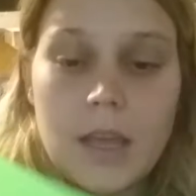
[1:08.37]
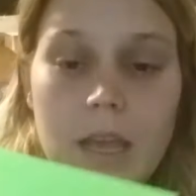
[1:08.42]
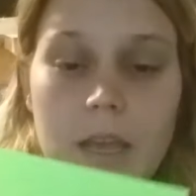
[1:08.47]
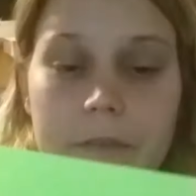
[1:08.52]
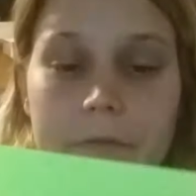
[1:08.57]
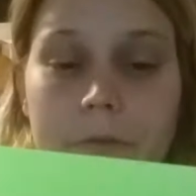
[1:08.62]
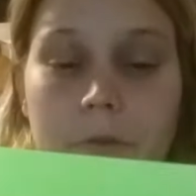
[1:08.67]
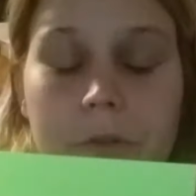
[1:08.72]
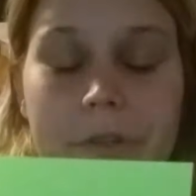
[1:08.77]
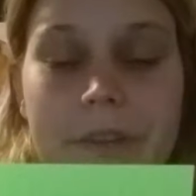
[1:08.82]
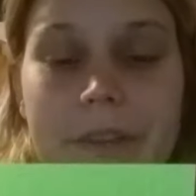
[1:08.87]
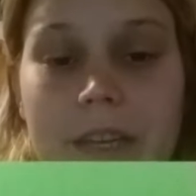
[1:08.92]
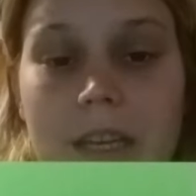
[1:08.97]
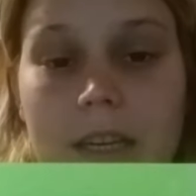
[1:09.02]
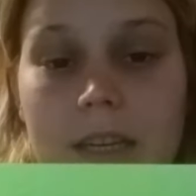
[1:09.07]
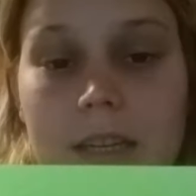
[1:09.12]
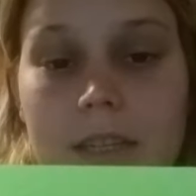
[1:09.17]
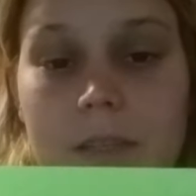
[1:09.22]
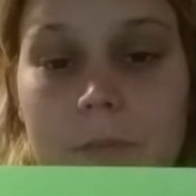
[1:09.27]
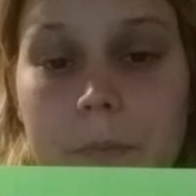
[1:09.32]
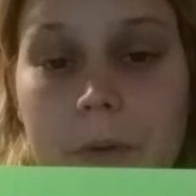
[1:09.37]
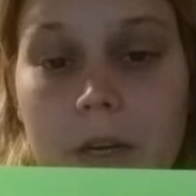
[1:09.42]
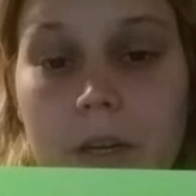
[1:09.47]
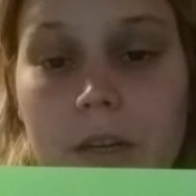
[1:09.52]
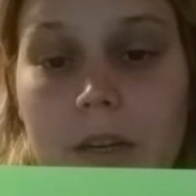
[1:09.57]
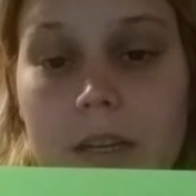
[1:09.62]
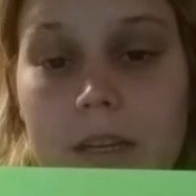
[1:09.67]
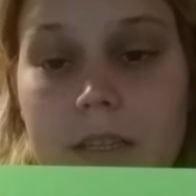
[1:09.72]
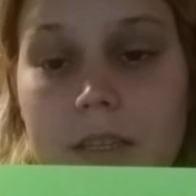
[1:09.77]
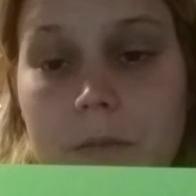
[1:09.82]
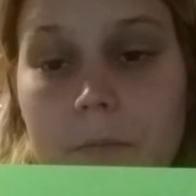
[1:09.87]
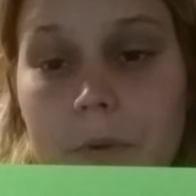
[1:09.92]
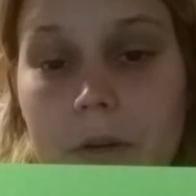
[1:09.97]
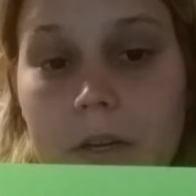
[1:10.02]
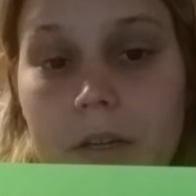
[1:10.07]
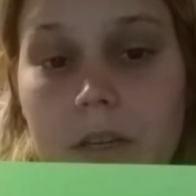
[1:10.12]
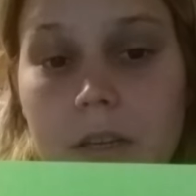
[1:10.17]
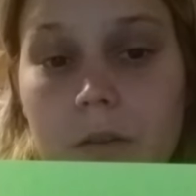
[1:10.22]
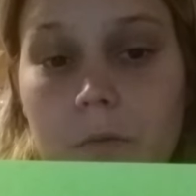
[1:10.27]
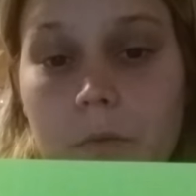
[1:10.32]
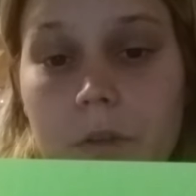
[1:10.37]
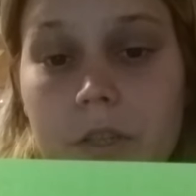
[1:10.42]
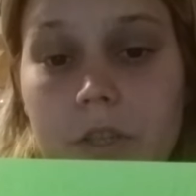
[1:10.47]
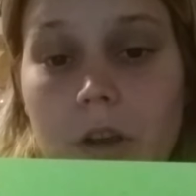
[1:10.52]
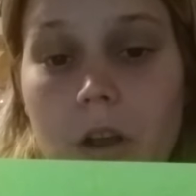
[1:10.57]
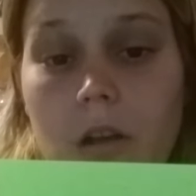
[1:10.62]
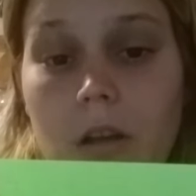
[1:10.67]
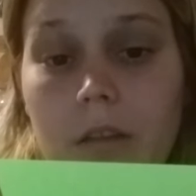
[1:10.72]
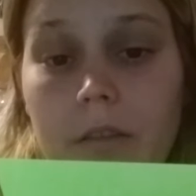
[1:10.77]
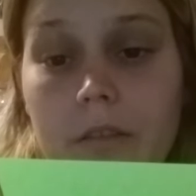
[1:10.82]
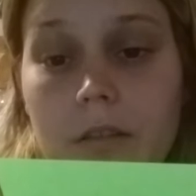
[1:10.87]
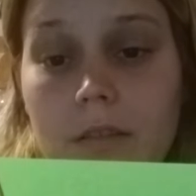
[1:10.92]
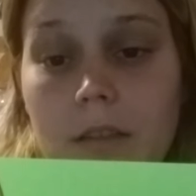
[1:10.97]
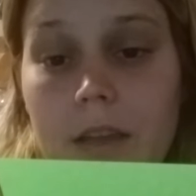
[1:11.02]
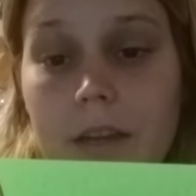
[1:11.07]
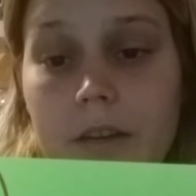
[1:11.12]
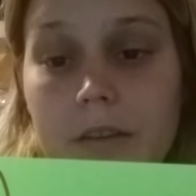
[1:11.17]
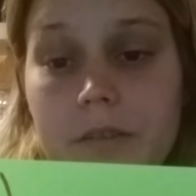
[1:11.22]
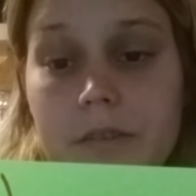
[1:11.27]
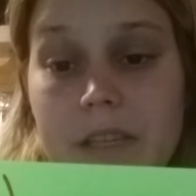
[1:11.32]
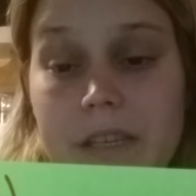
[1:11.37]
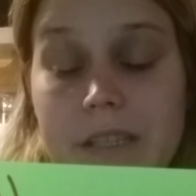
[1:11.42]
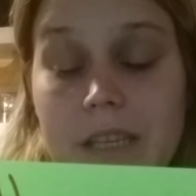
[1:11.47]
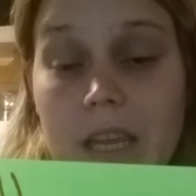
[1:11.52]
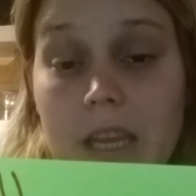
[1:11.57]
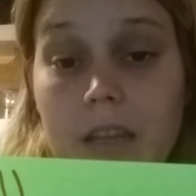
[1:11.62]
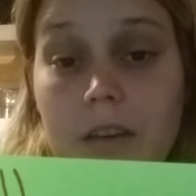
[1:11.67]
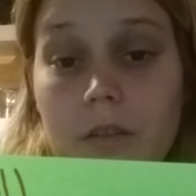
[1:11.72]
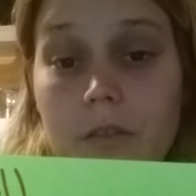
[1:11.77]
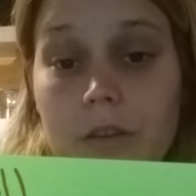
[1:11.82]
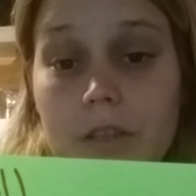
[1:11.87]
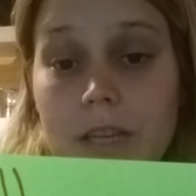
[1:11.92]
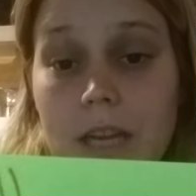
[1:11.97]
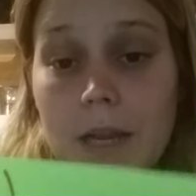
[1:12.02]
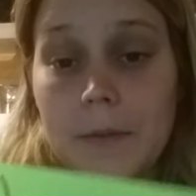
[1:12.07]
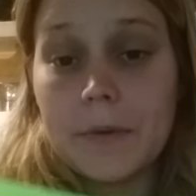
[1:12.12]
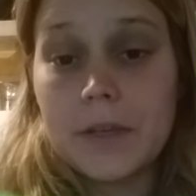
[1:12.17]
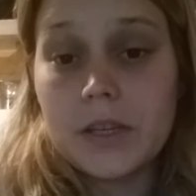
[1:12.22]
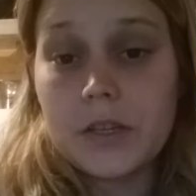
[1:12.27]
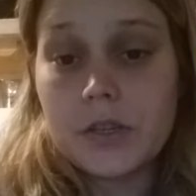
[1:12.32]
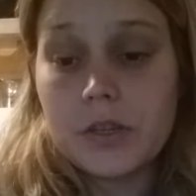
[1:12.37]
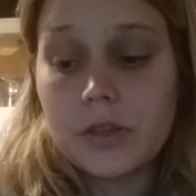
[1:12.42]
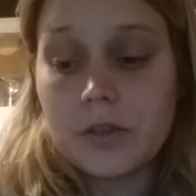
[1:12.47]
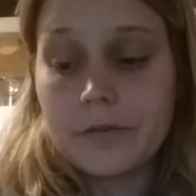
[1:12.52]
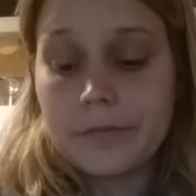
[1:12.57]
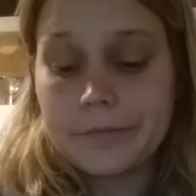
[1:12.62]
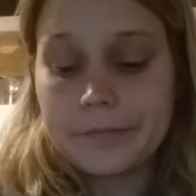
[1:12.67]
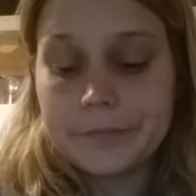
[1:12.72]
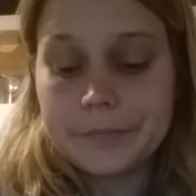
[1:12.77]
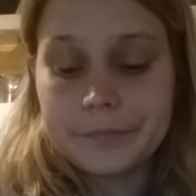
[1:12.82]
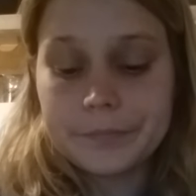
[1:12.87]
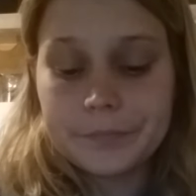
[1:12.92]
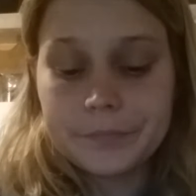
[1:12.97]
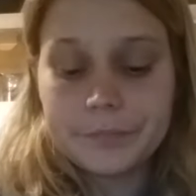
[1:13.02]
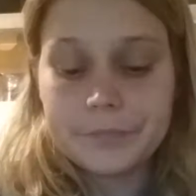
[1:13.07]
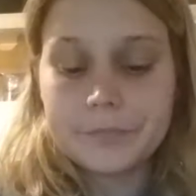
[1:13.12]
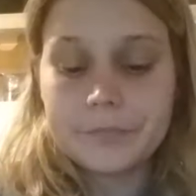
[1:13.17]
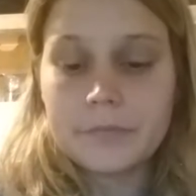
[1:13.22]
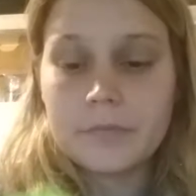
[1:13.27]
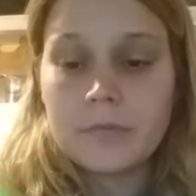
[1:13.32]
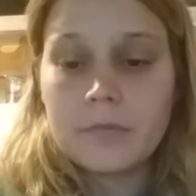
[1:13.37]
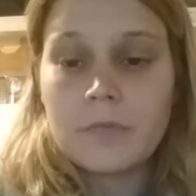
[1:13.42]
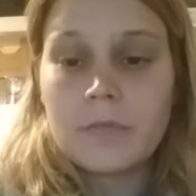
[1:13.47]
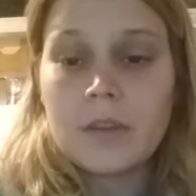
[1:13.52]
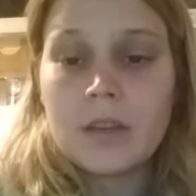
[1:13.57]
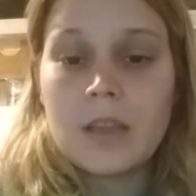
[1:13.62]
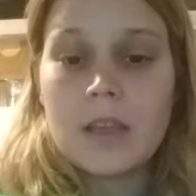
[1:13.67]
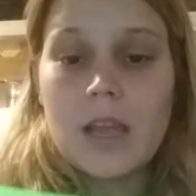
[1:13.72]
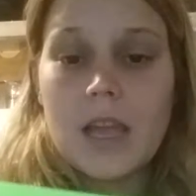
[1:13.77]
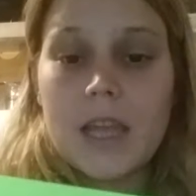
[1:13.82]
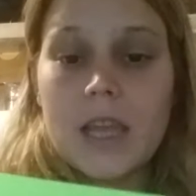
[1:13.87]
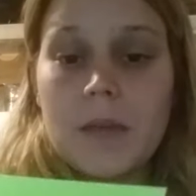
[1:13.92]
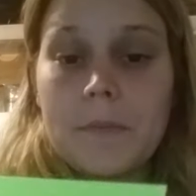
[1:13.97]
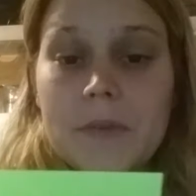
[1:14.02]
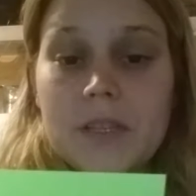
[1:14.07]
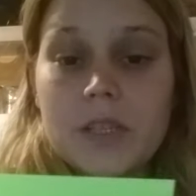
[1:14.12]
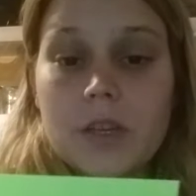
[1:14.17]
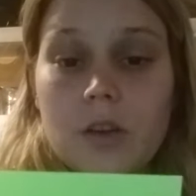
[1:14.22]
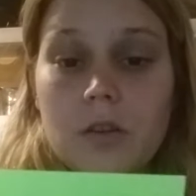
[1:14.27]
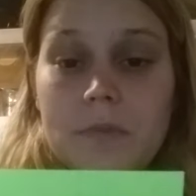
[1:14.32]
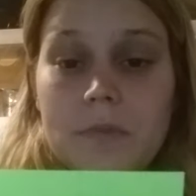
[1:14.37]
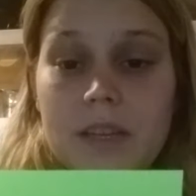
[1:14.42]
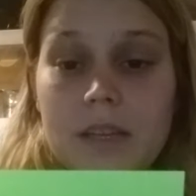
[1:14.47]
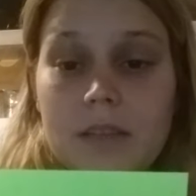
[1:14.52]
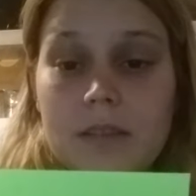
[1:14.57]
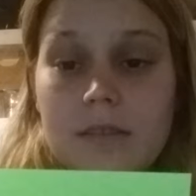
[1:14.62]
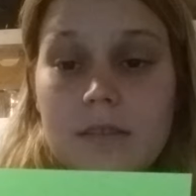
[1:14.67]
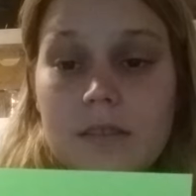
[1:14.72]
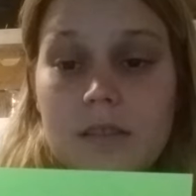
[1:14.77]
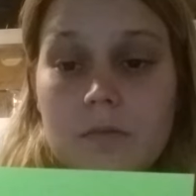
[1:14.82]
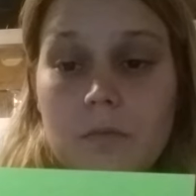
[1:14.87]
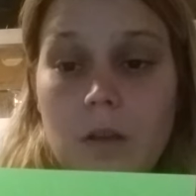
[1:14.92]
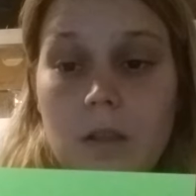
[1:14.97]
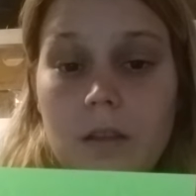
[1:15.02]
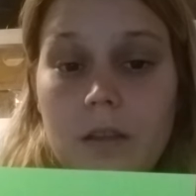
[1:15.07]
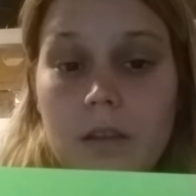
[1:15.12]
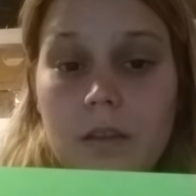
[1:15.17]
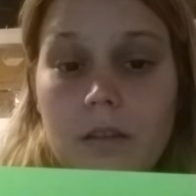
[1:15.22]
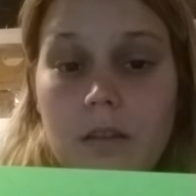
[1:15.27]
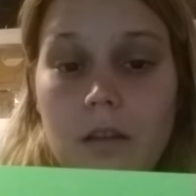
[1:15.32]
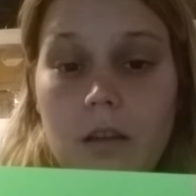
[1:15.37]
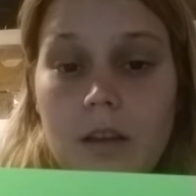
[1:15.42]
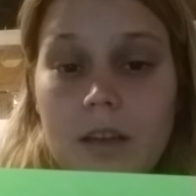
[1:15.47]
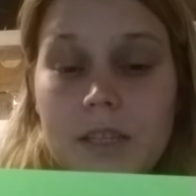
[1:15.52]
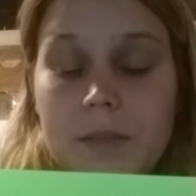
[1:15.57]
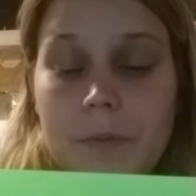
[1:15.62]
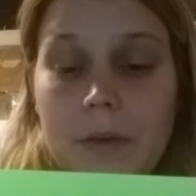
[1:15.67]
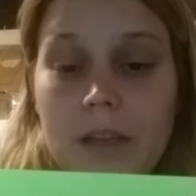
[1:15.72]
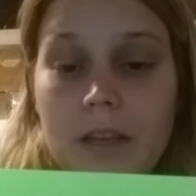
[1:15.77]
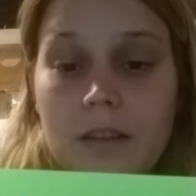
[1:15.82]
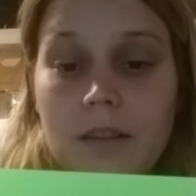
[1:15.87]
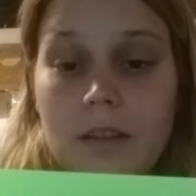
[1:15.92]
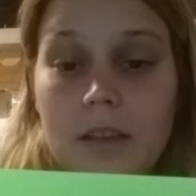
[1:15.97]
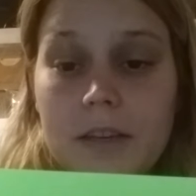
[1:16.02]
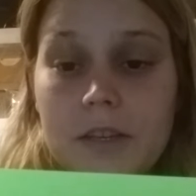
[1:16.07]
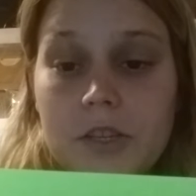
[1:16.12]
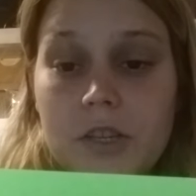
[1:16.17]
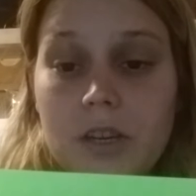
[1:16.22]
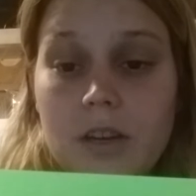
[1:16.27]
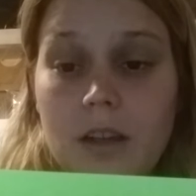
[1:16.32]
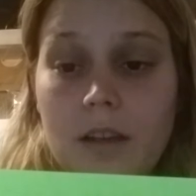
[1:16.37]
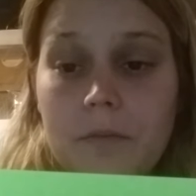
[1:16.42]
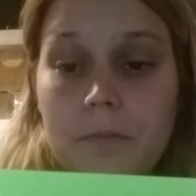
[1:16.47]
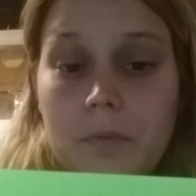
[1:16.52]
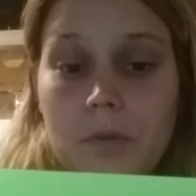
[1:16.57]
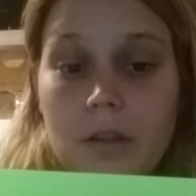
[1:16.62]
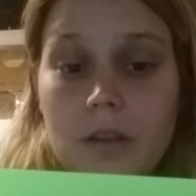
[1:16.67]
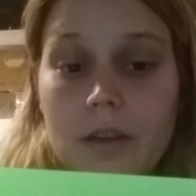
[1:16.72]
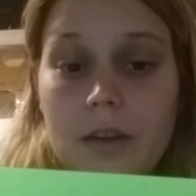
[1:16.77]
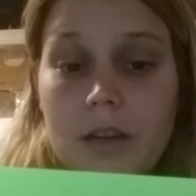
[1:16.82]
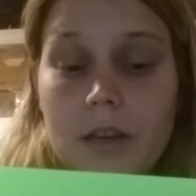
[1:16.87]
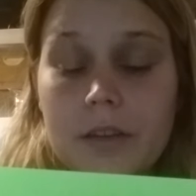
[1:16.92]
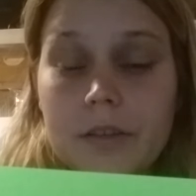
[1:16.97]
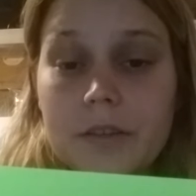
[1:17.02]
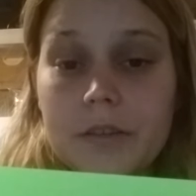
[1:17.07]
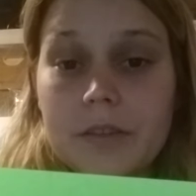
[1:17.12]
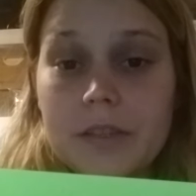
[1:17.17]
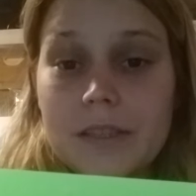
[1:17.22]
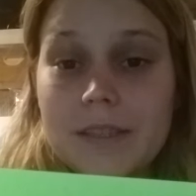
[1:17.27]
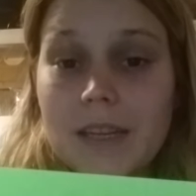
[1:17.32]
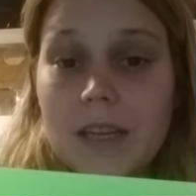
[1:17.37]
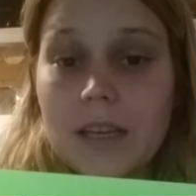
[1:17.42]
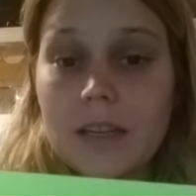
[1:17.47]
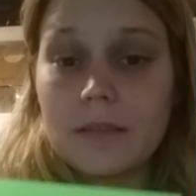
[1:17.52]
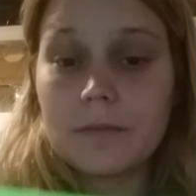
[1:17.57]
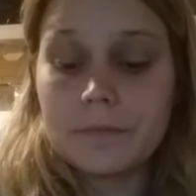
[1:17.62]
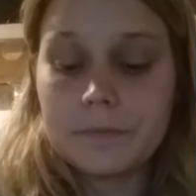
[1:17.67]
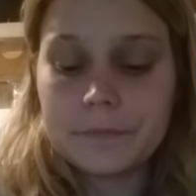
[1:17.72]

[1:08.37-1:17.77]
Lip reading: A full thickness burn is a burn in which all the layers of skin are damaged. A hematoma is swelling caused by collection of blood under the skin.